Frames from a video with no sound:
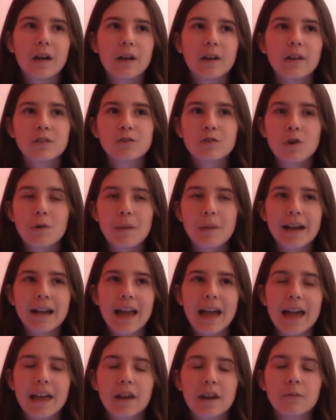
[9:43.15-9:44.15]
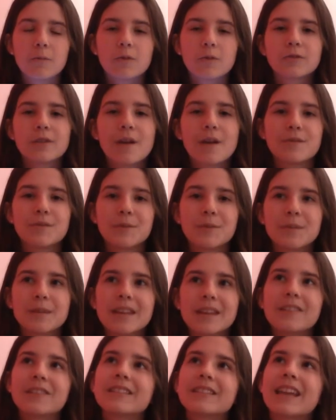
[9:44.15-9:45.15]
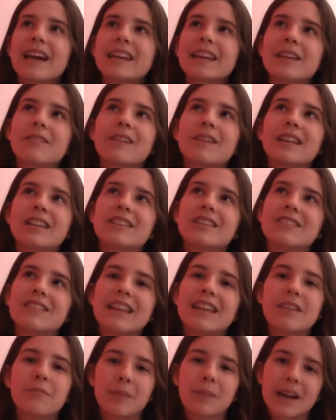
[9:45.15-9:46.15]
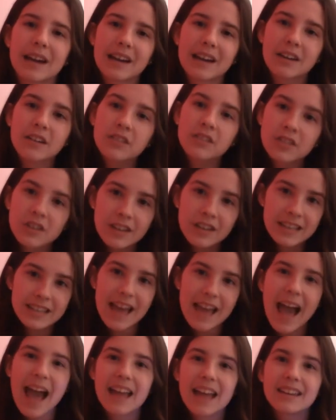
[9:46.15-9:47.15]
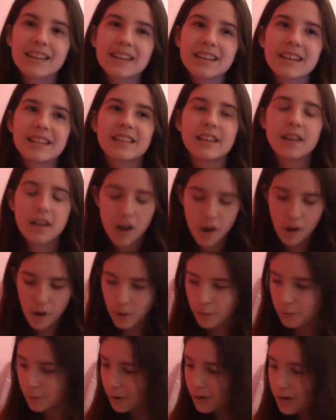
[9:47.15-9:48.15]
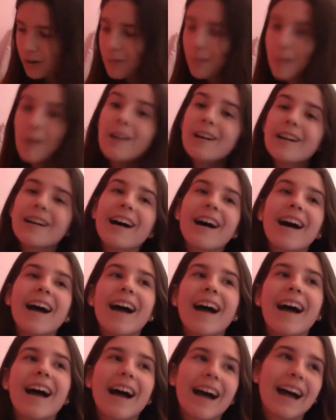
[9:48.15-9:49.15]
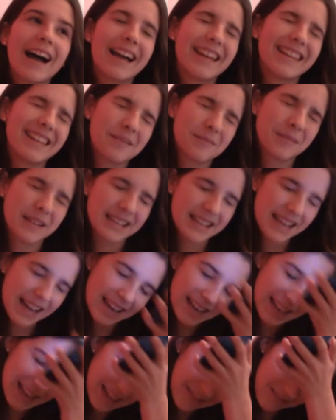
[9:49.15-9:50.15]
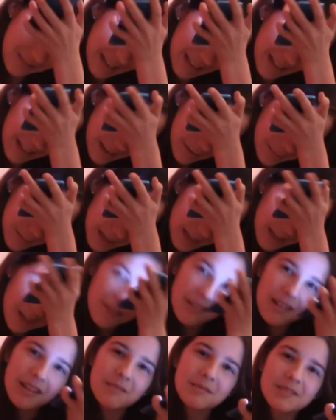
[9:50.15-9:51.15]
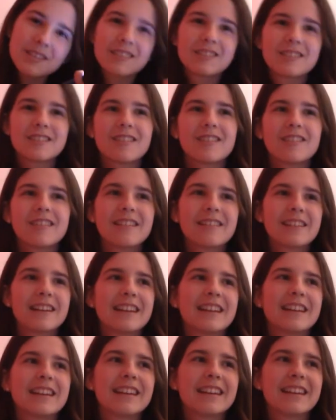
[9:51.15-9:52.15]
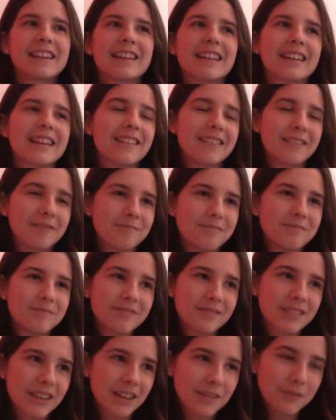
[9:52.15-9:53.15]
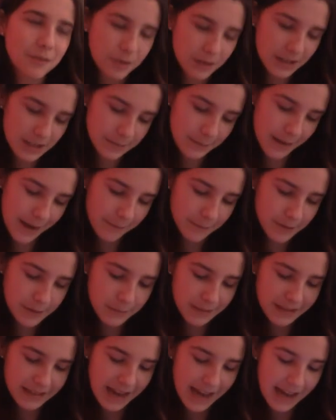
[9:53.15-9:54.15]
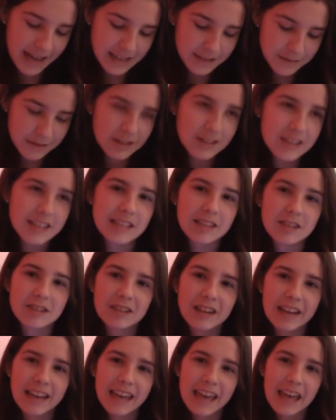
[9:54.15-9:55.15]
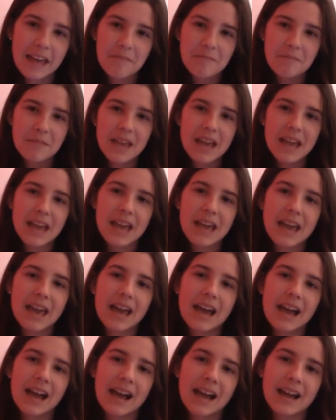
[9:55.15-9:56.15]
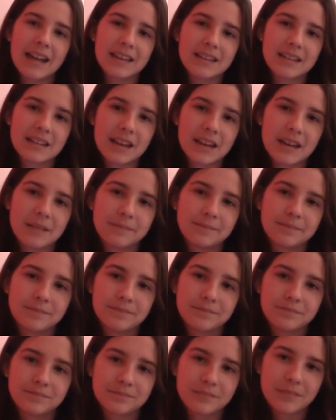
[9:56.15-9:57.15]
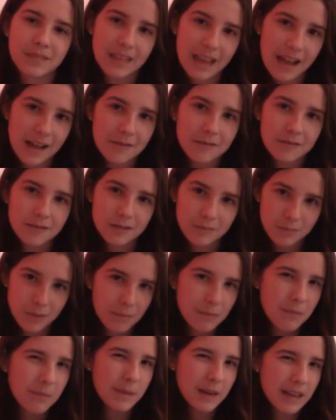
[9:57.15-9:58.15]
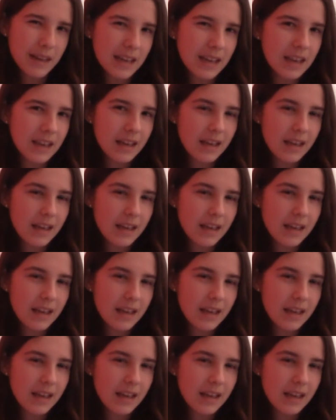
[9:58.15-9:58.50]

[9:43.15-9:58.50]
short black hair, and I walked up to him and said, oh daddy, why did you leave me? I took his hand and he said, what? And then my dad came running up saying, oh, I'm so sorry. I thought this man was my dad because he looked like him. And that was probably